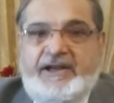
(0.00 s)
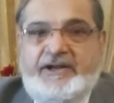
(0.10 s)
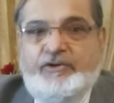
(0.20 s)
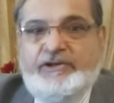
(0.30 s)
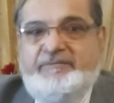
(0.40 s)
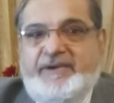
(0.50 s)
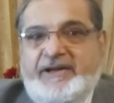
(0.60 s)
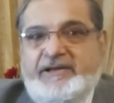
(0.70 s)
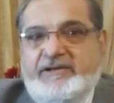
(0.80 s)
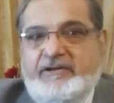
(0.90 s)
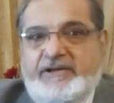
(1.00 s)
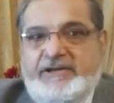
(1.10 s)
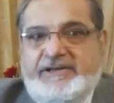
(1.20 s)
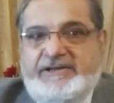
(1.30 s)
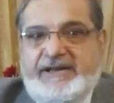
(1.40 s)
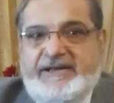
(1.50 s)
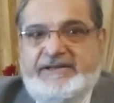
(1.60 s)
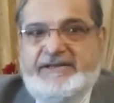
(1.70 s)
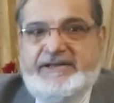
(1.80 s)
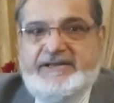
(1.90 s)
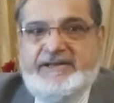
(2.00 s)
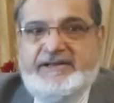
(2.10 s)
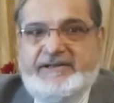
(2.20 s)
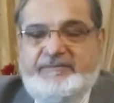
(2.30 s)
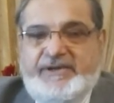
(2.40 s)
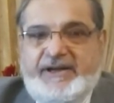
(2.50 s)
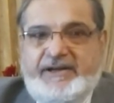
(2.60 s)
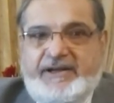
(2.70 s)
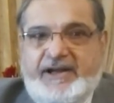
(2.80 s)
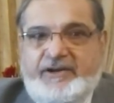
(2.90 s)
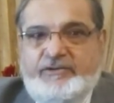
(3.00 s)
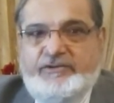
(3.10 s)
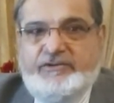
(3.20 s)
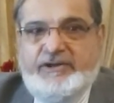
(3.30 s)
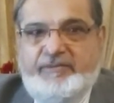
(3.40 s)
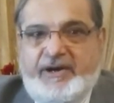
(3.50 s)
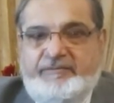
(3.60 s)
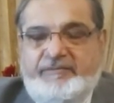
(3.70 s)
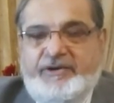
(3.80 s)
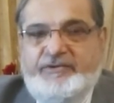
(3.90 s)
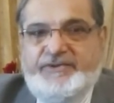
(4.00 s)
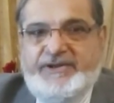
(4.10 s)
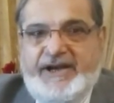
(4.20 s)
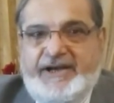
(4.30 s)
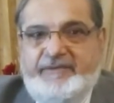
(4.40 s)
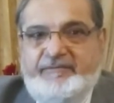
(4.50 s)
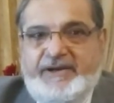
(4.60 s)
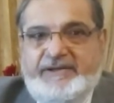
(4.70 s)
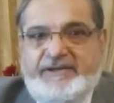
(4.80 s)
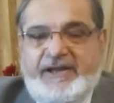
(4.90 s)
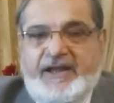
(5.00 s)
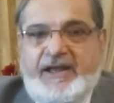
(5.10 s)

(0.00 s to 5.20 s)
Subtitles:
in all the medical colleges as a teaching subject, and also Department of Geriatric Medicine,